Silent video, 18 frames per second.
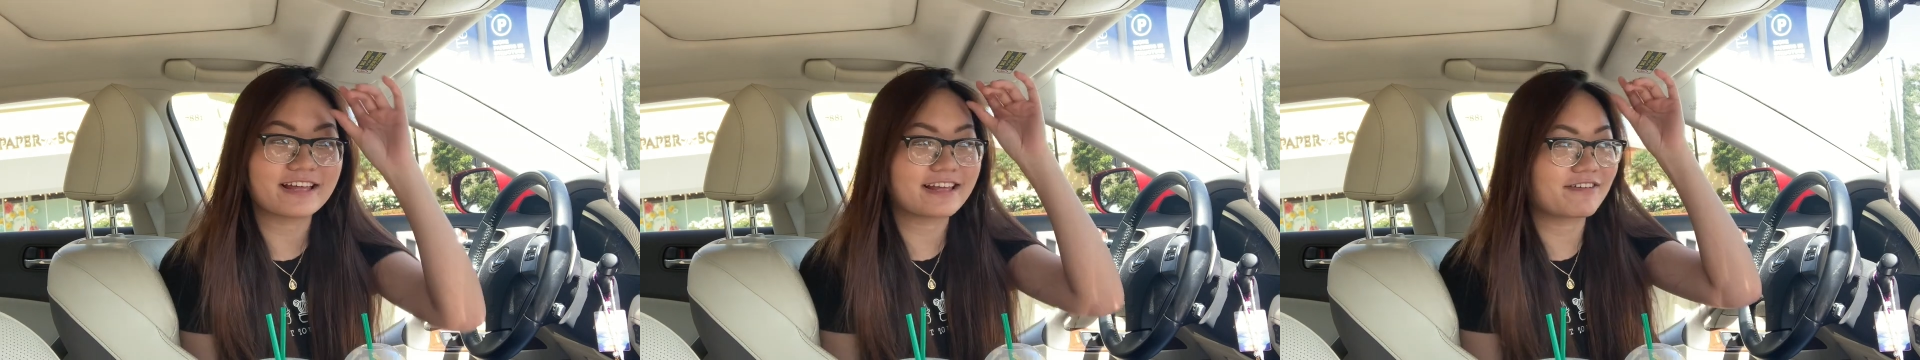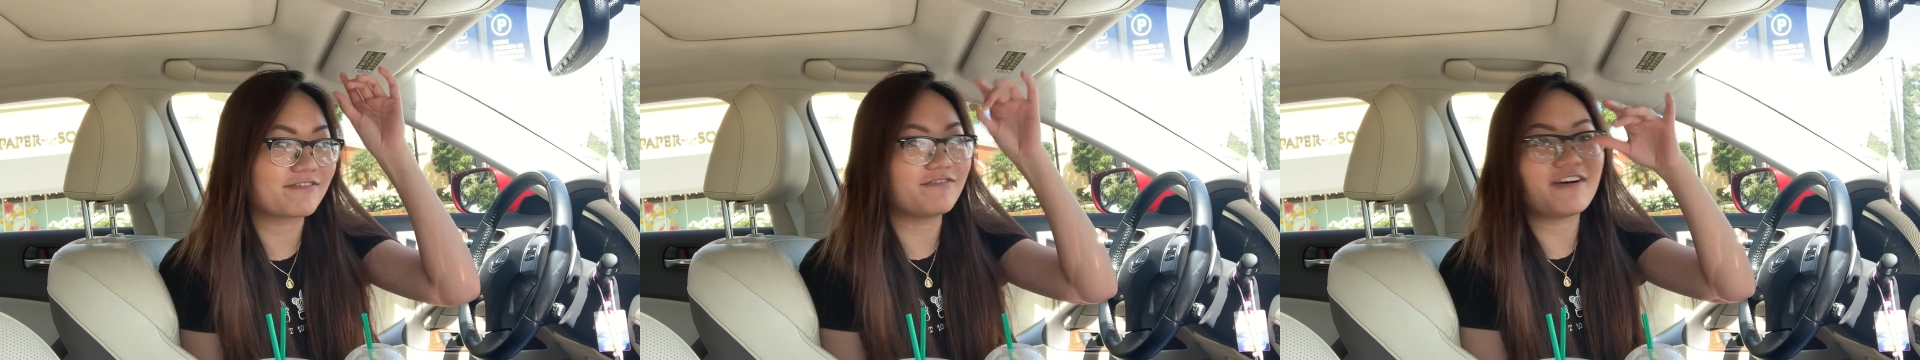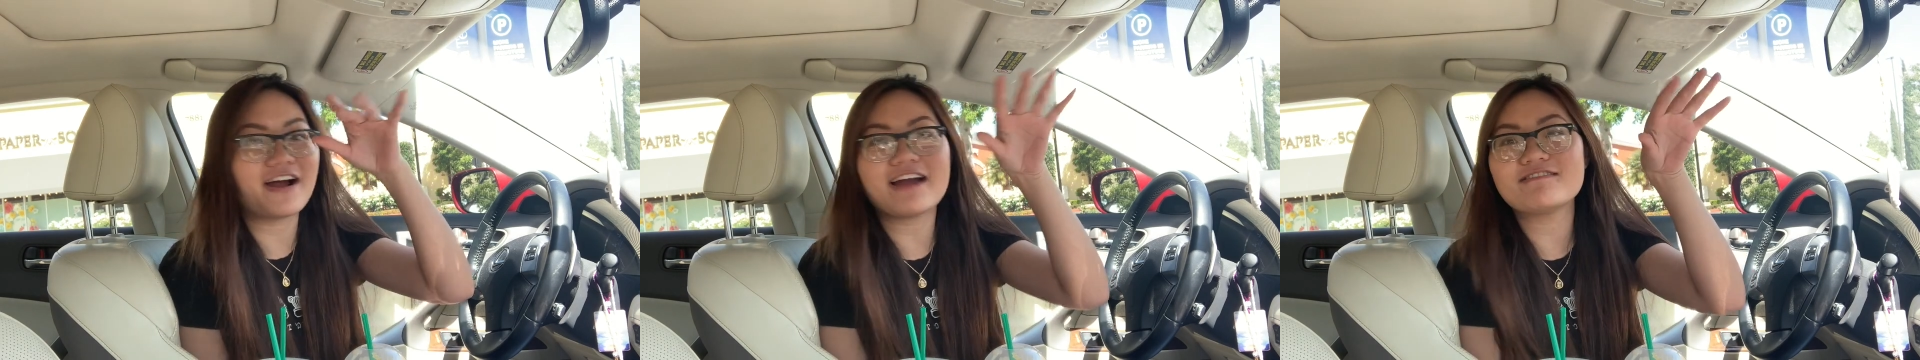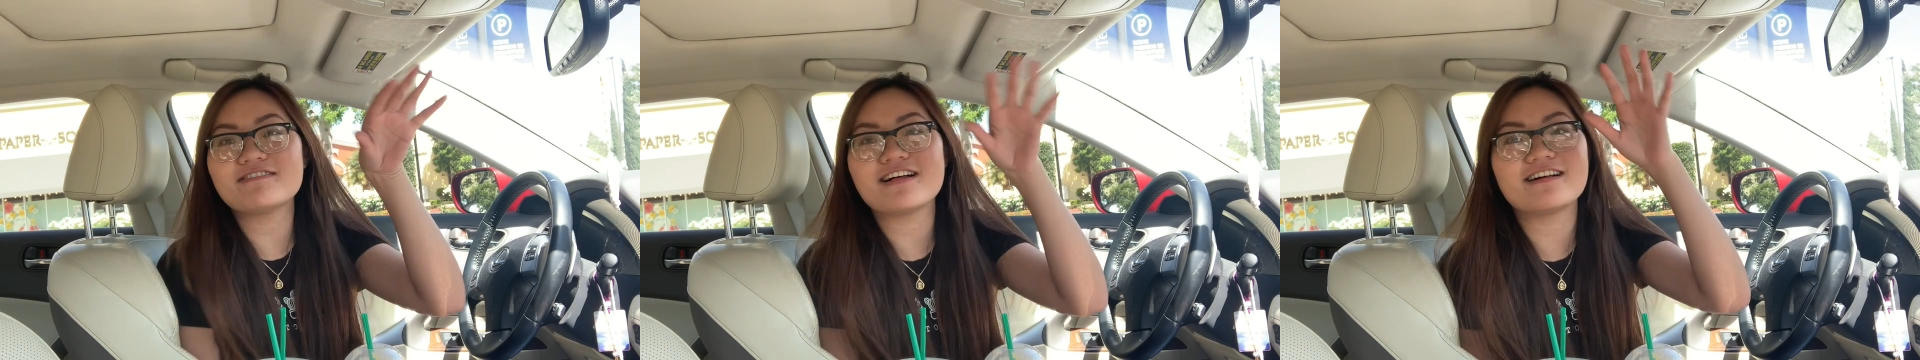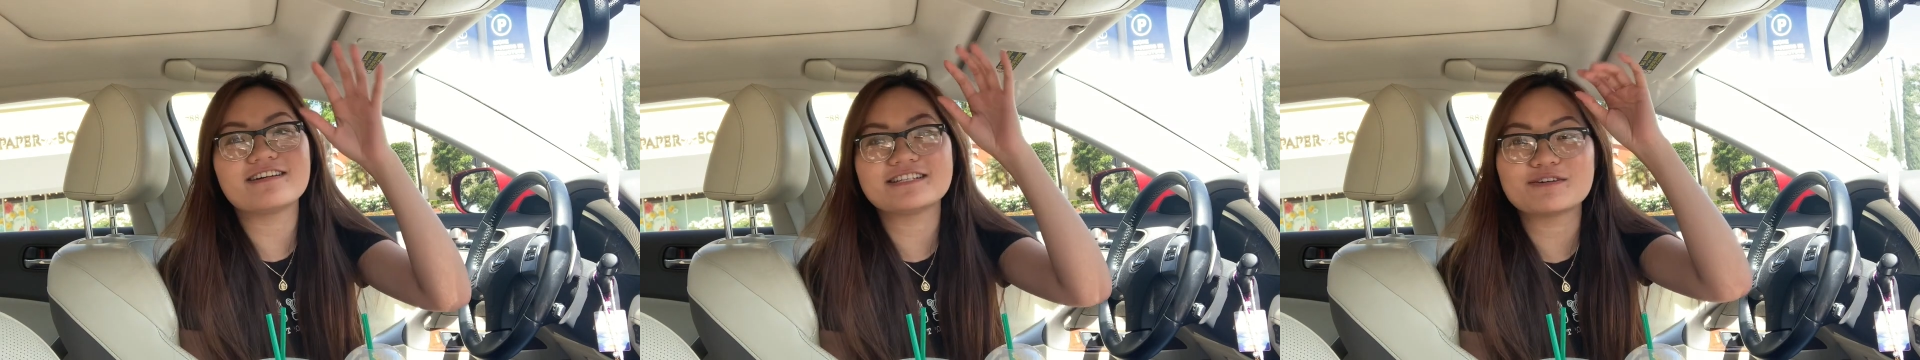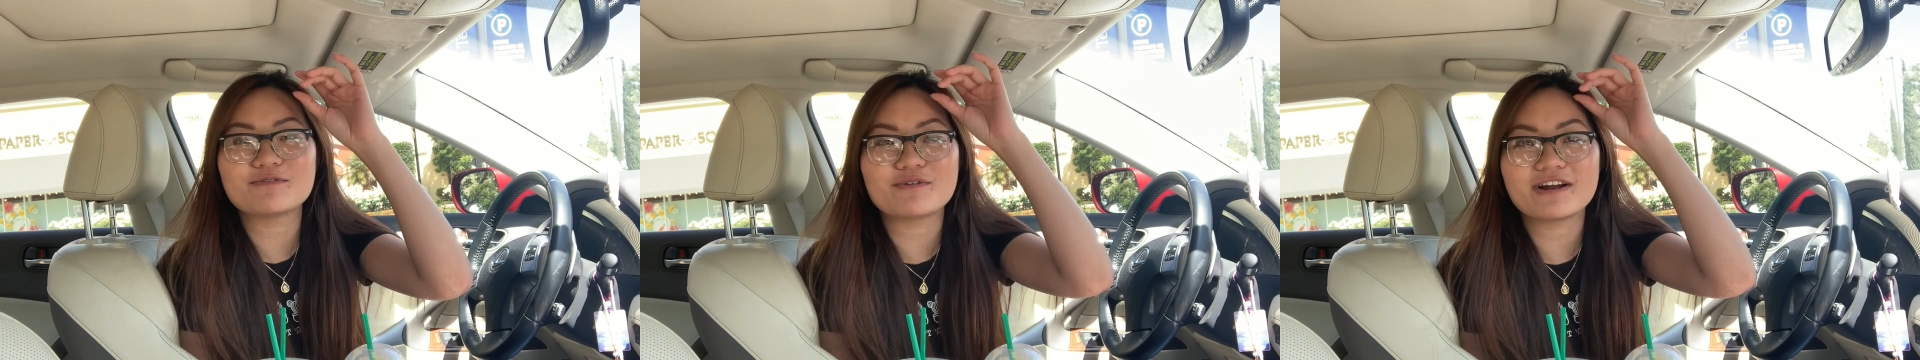Like
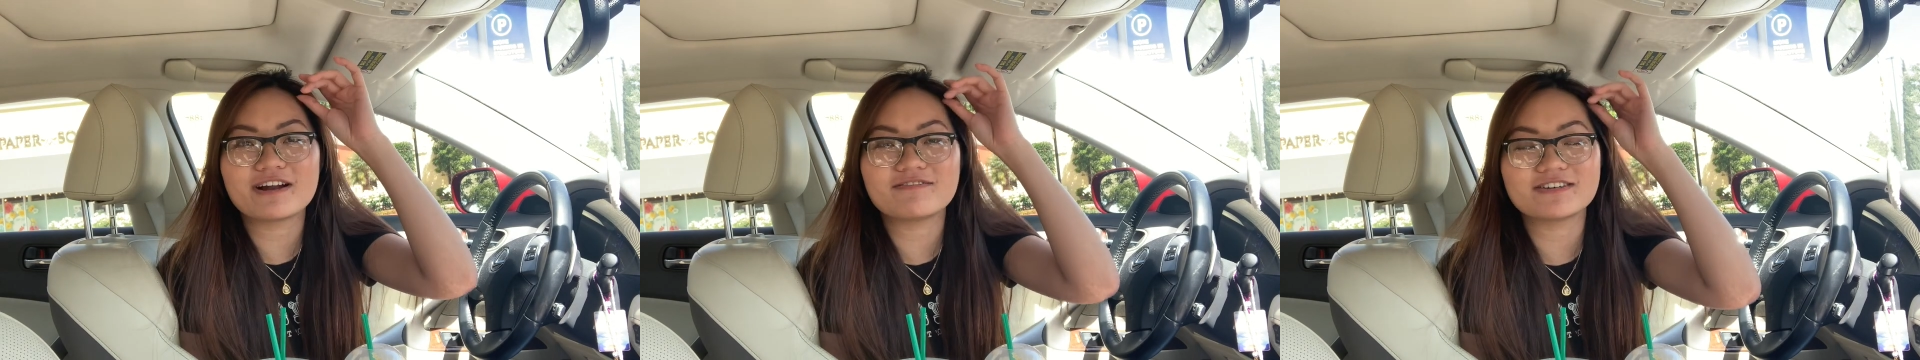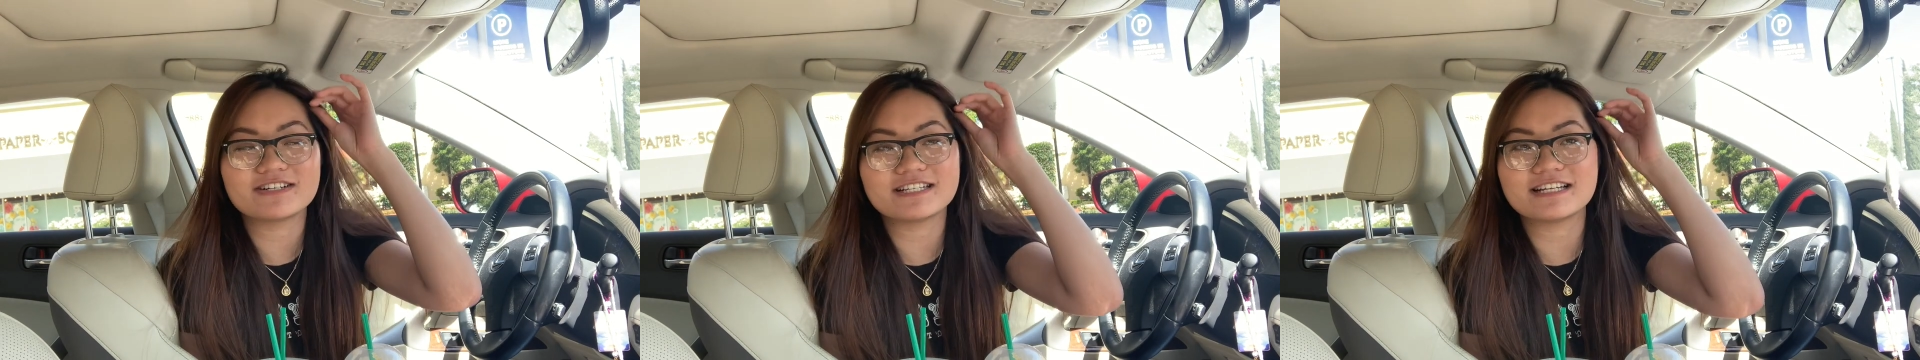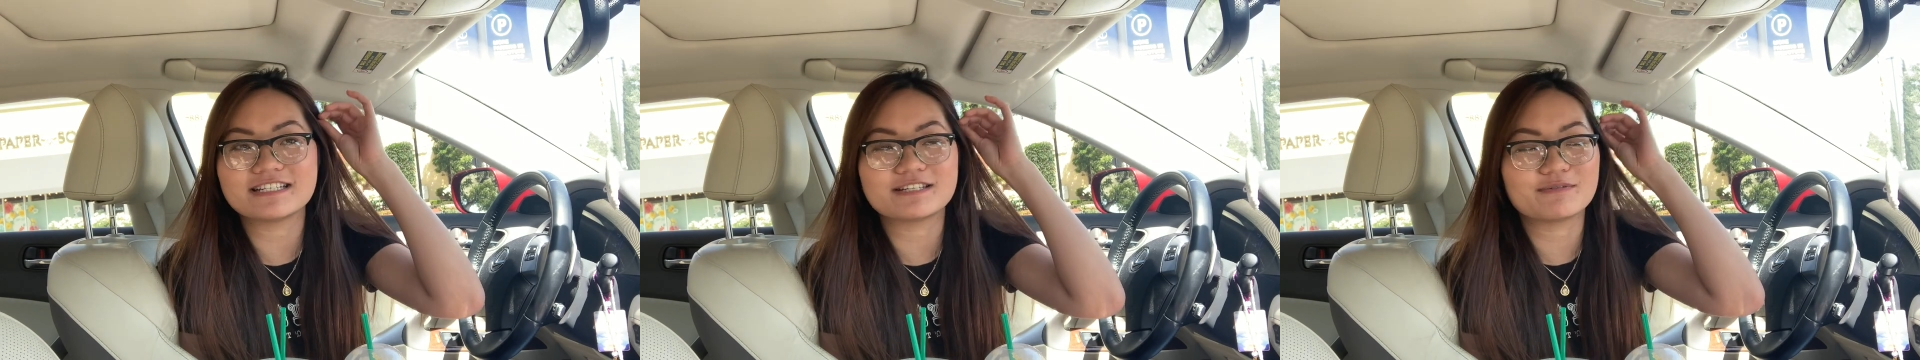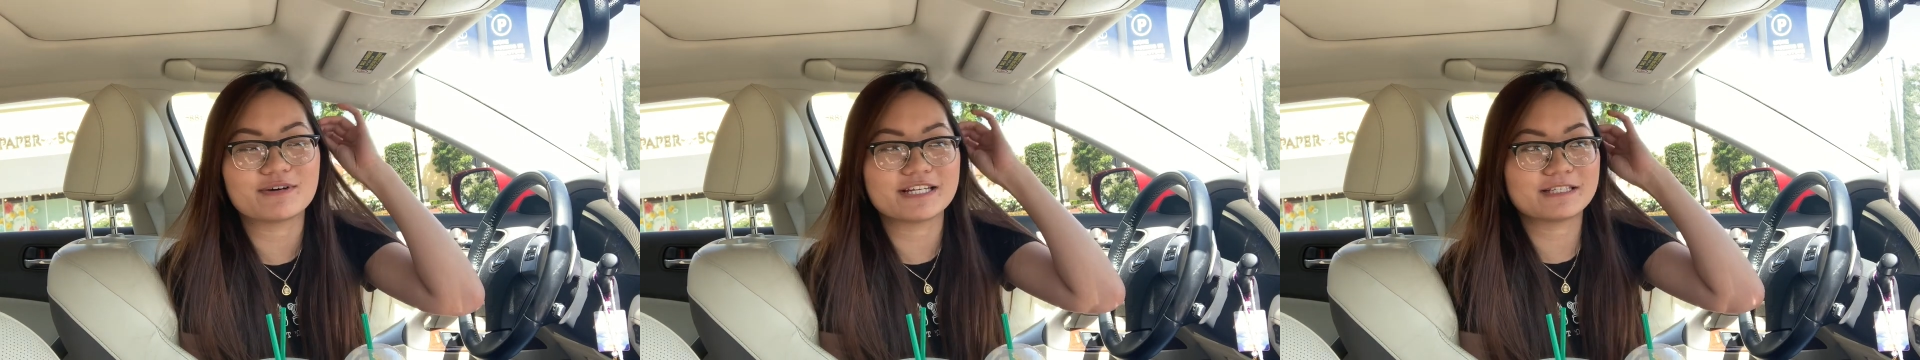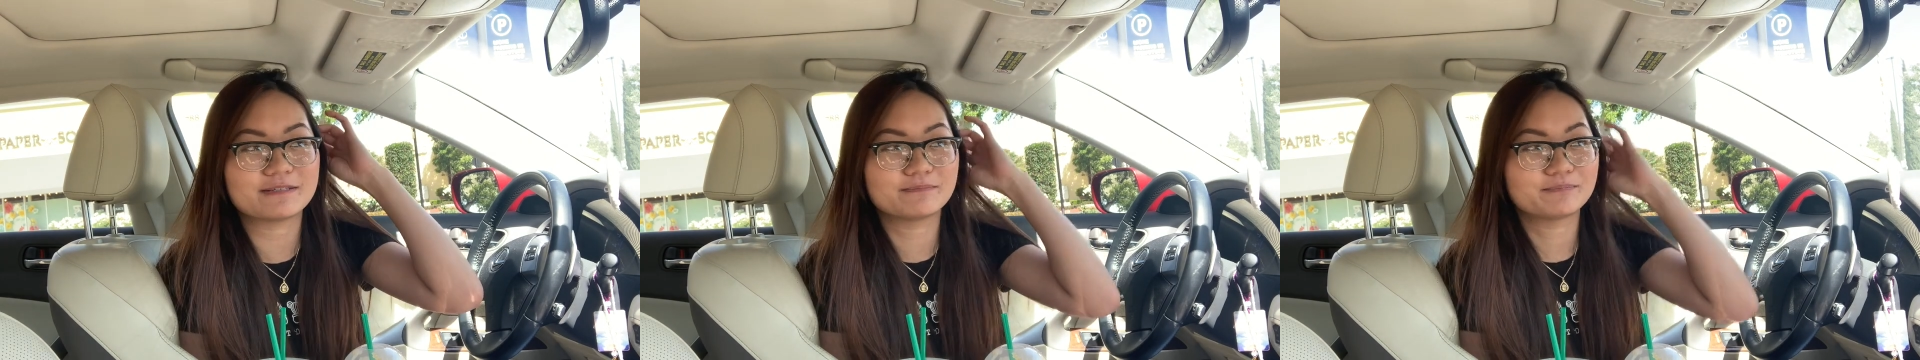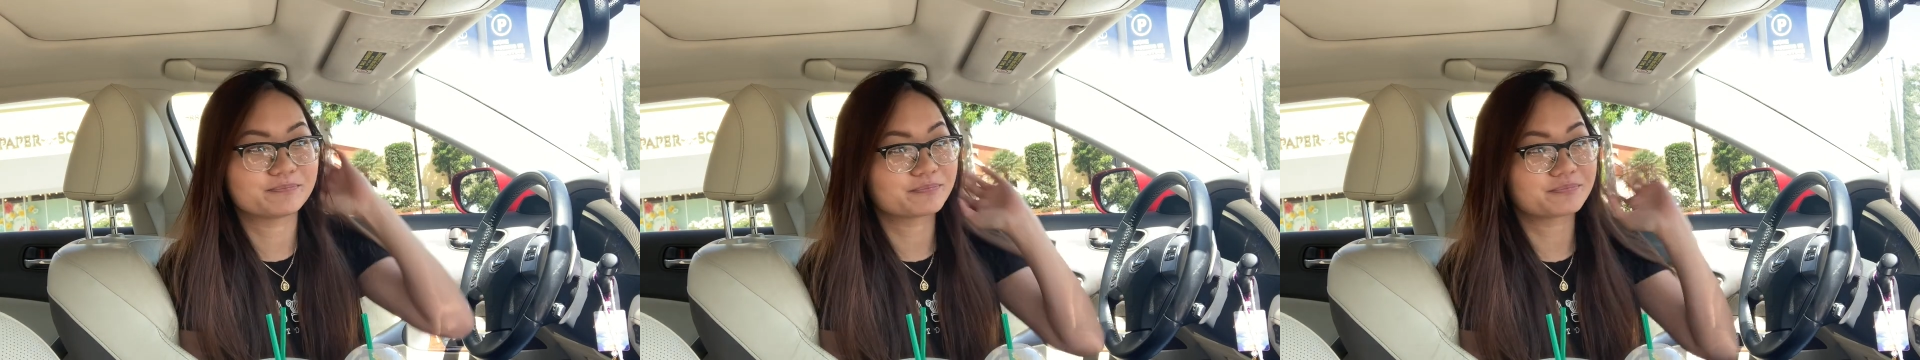$5 and whatever cents it was.